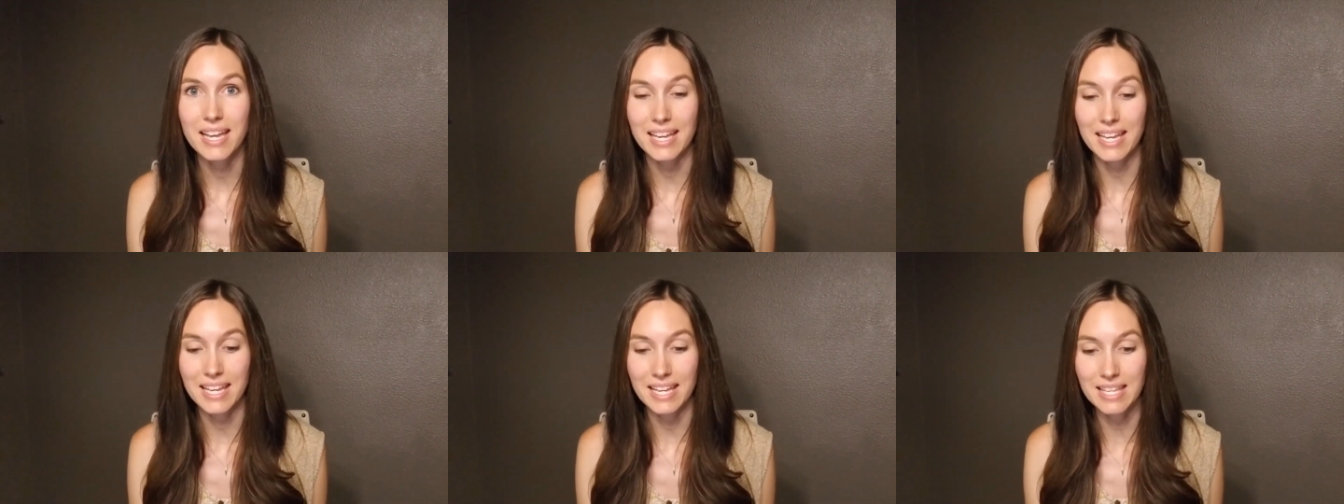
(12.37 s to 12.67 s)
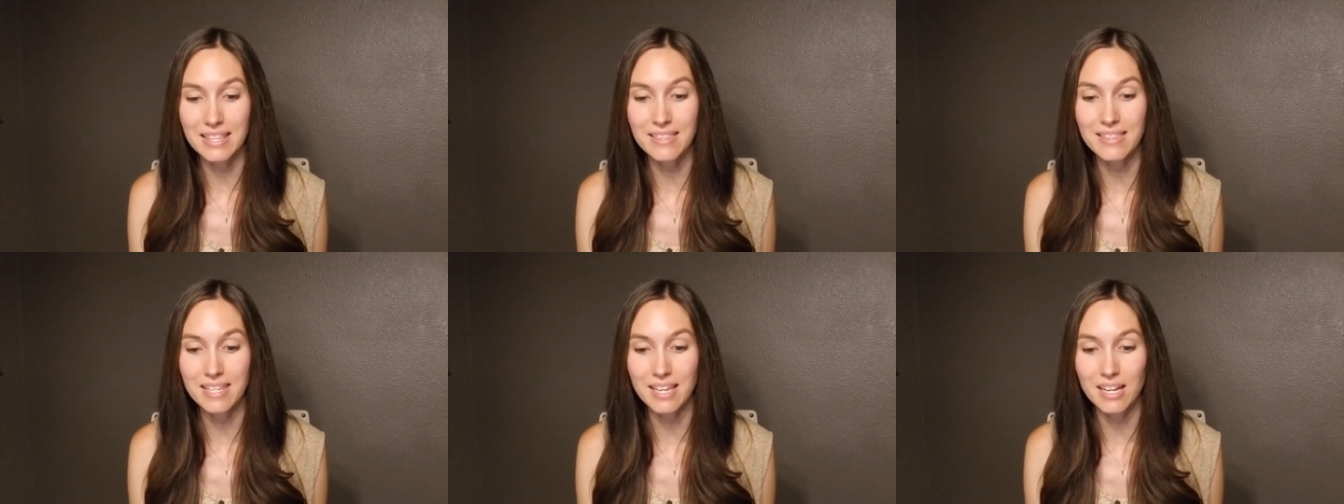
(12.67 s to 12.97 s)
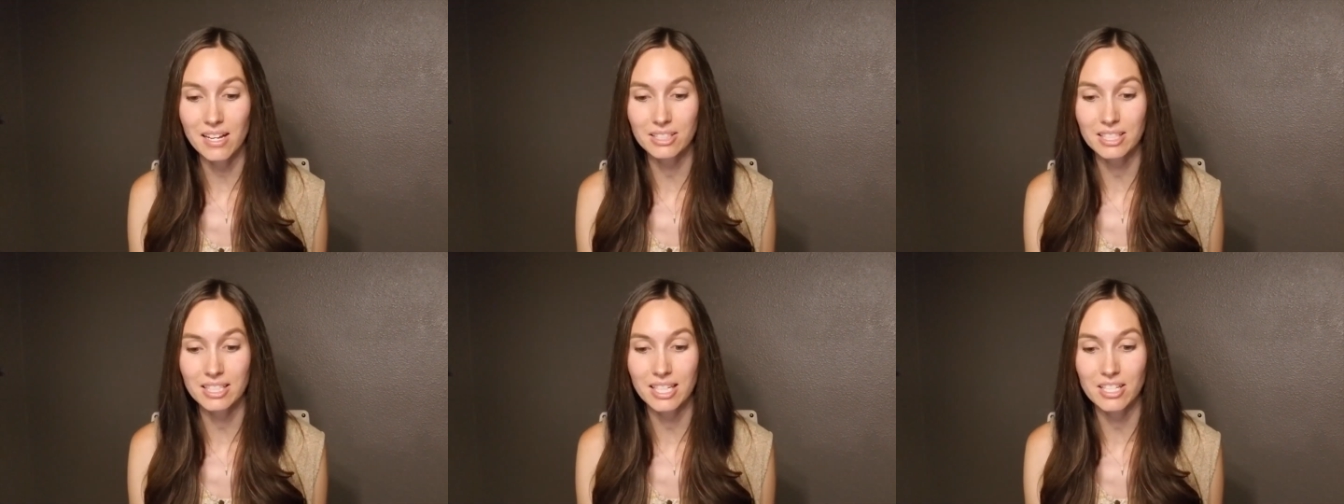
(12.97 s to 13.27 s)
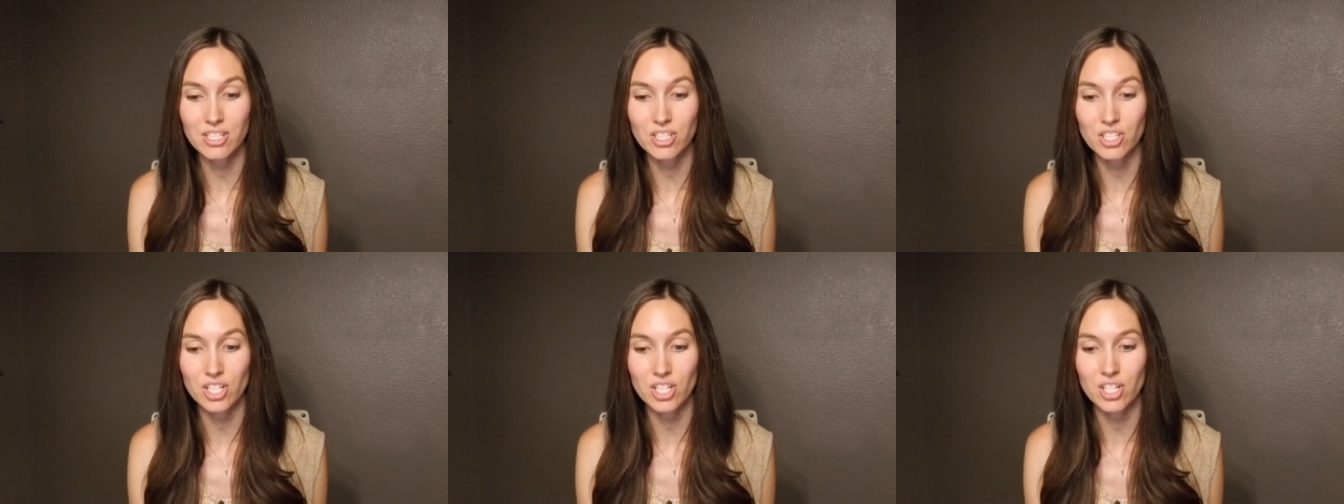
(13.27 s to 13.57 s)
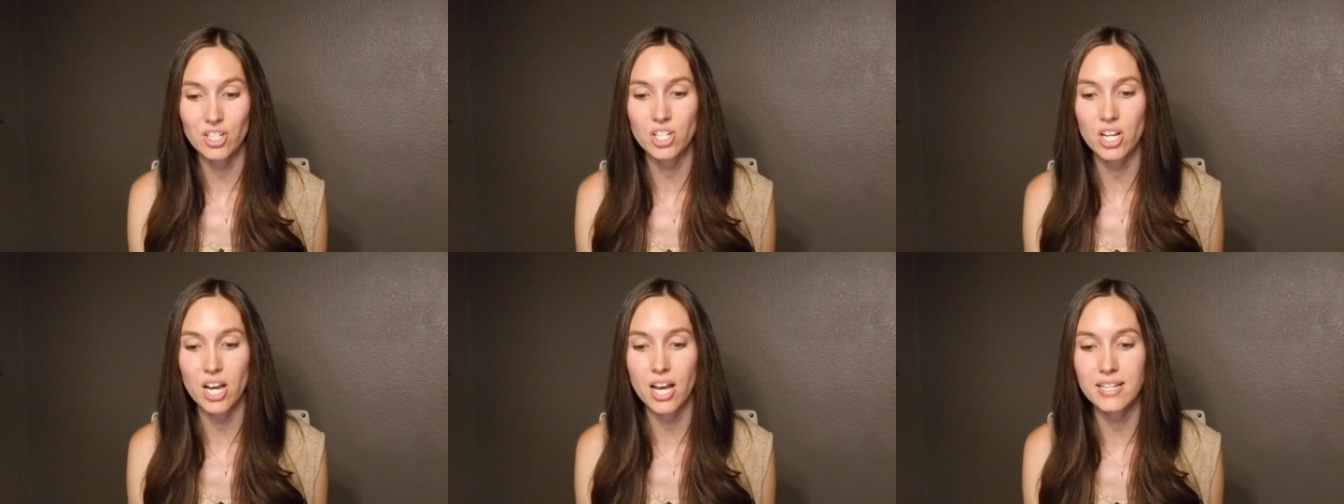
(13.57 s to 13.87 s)
in the L D S
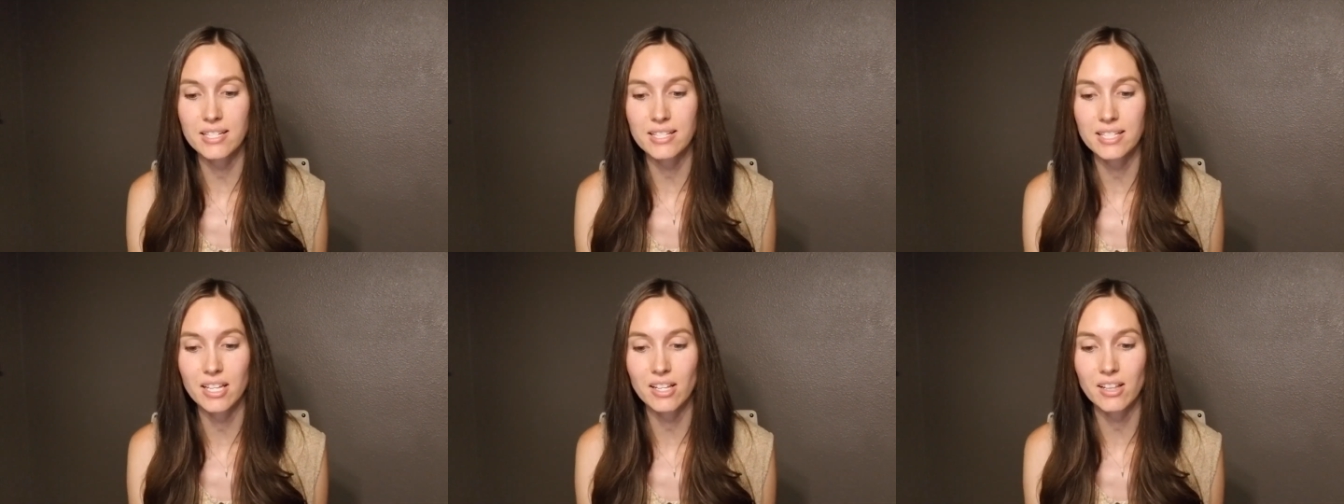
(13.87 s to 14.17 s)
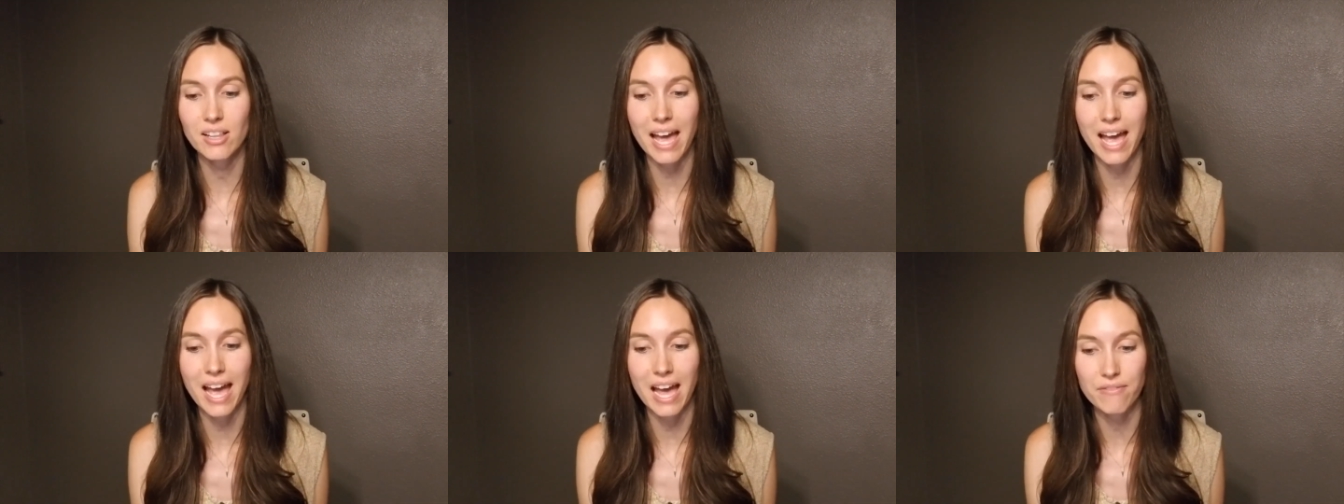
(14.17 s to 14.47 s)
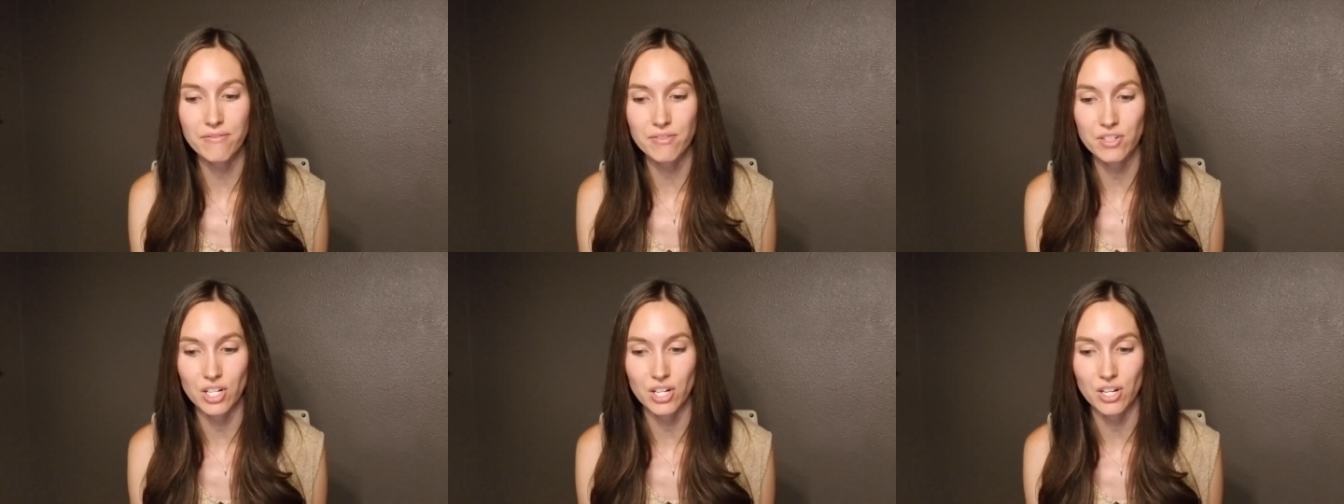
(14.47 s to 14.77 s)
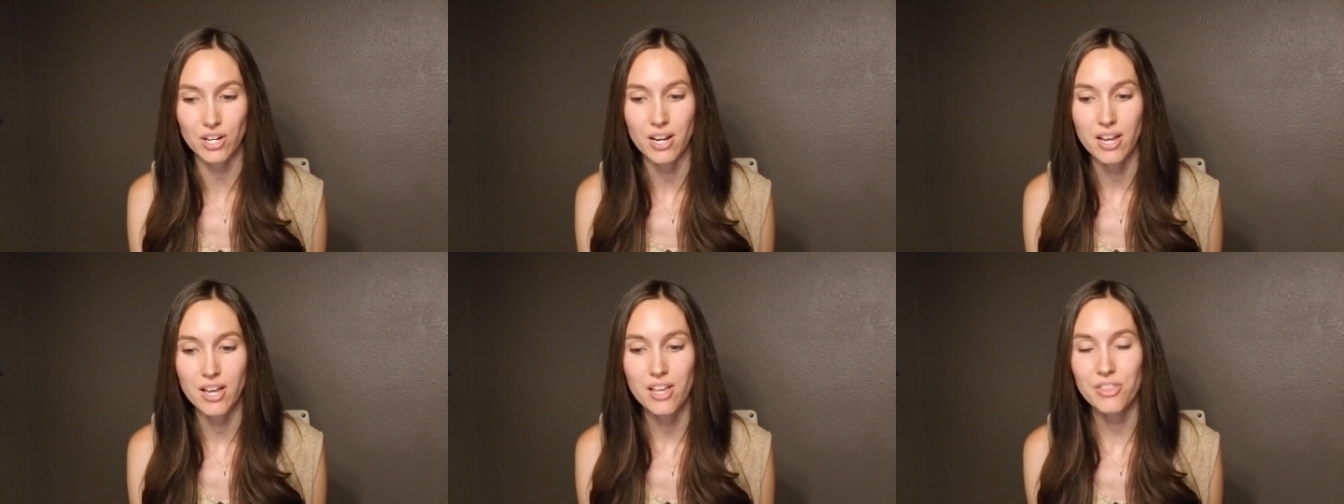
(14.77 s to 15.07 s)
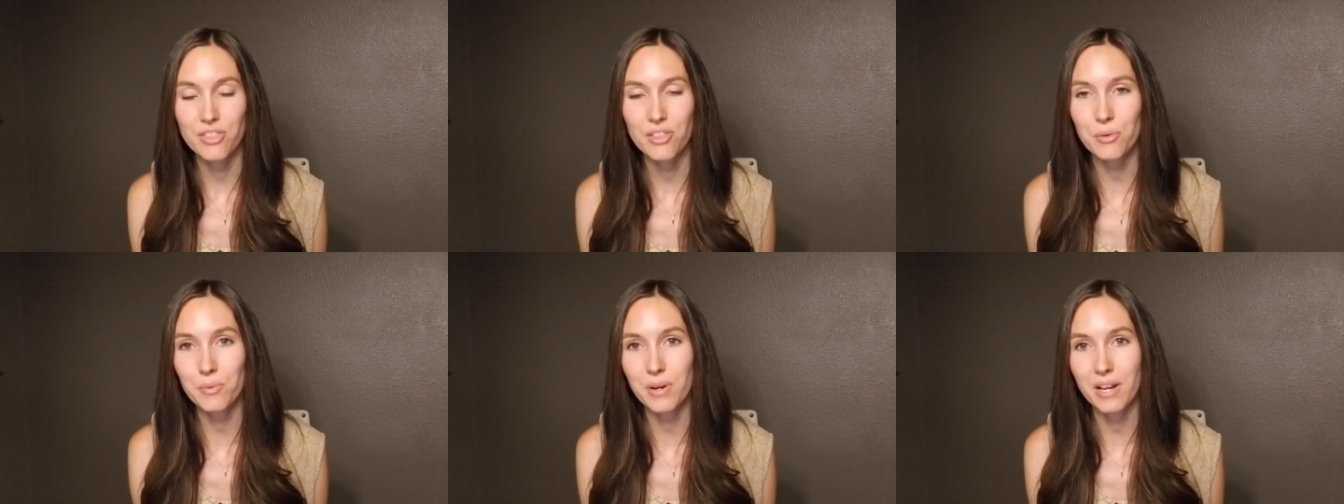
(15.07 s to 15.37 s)
Church until after
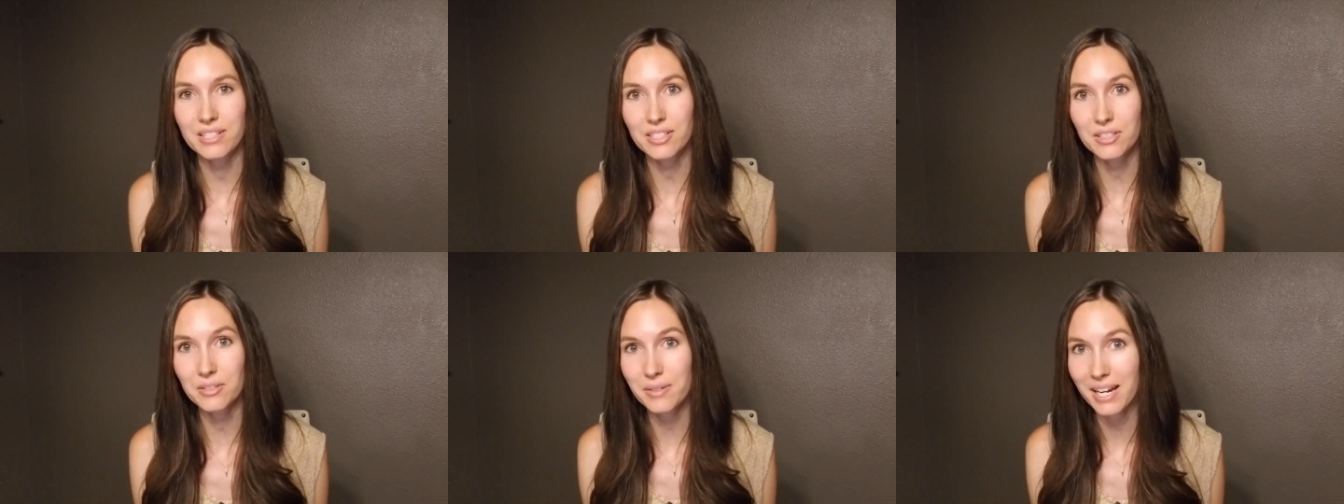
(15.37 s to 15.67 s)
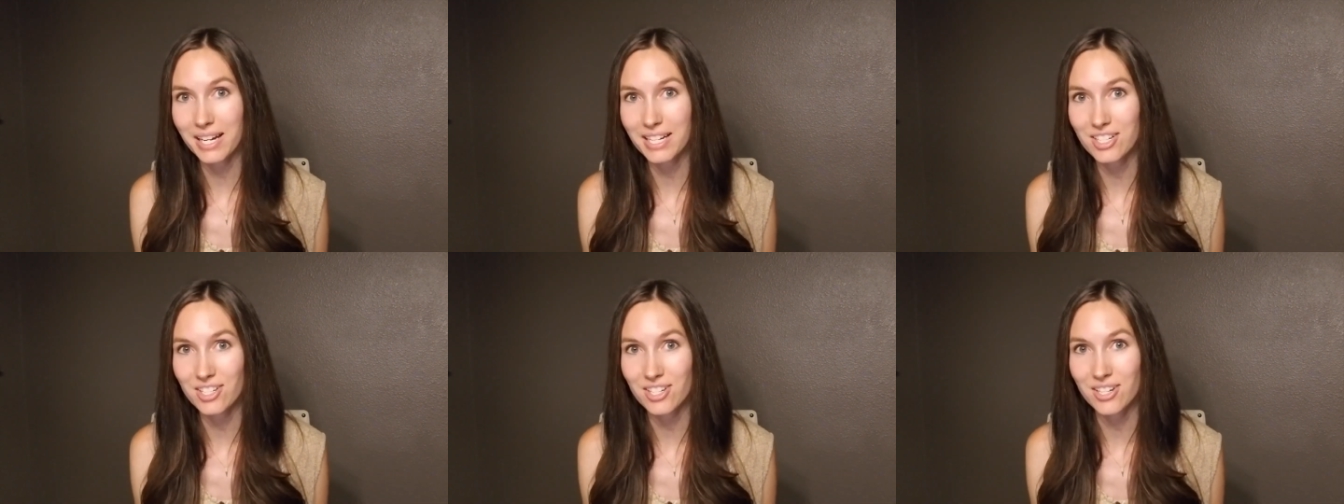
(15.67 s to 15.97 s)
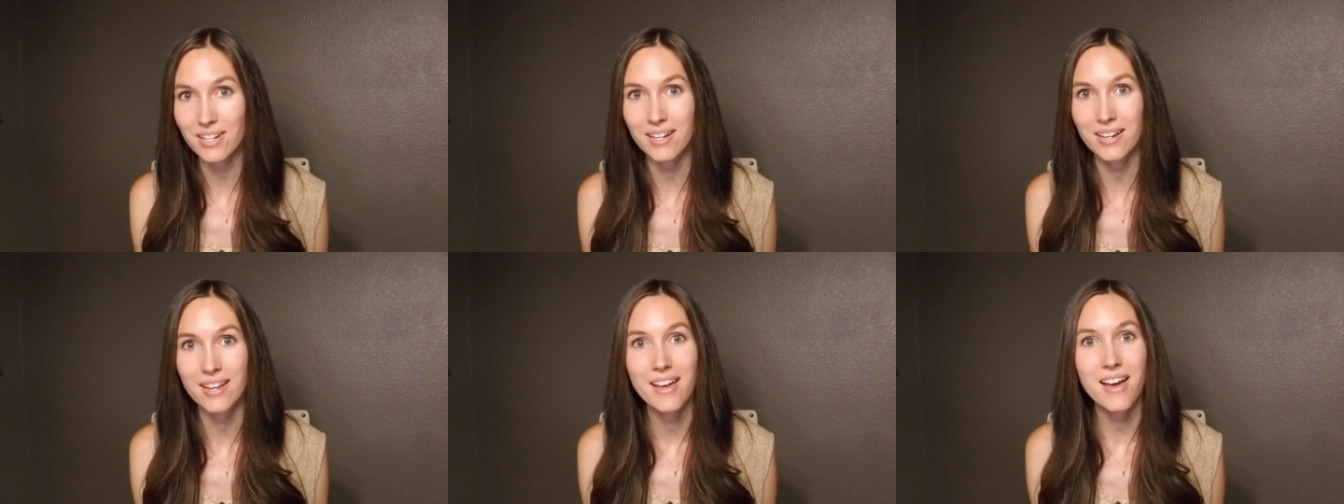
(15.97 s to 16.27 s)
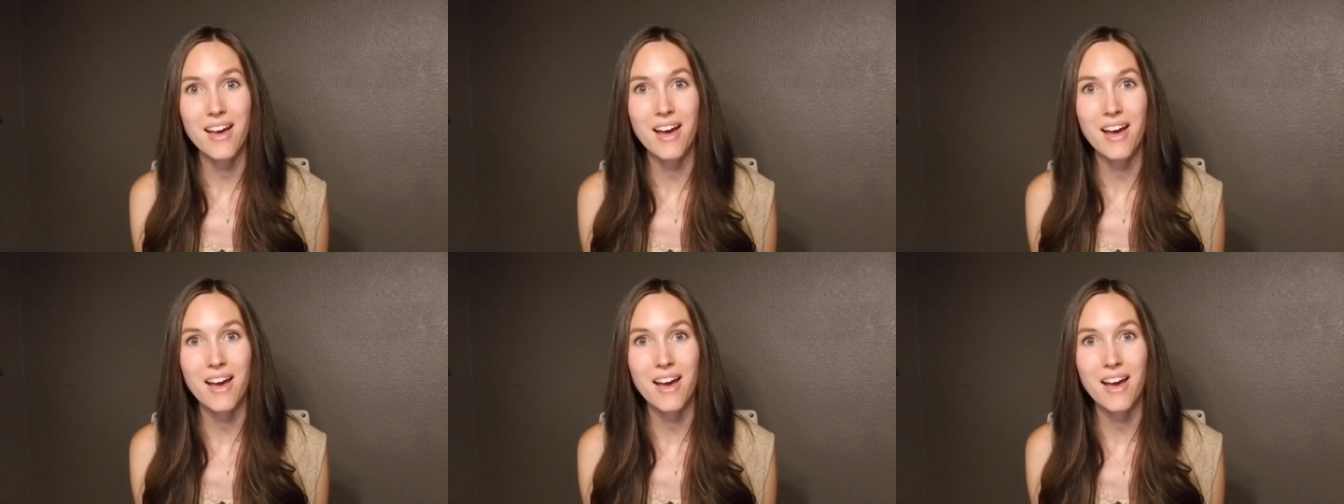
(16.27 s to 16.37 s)
the resurrection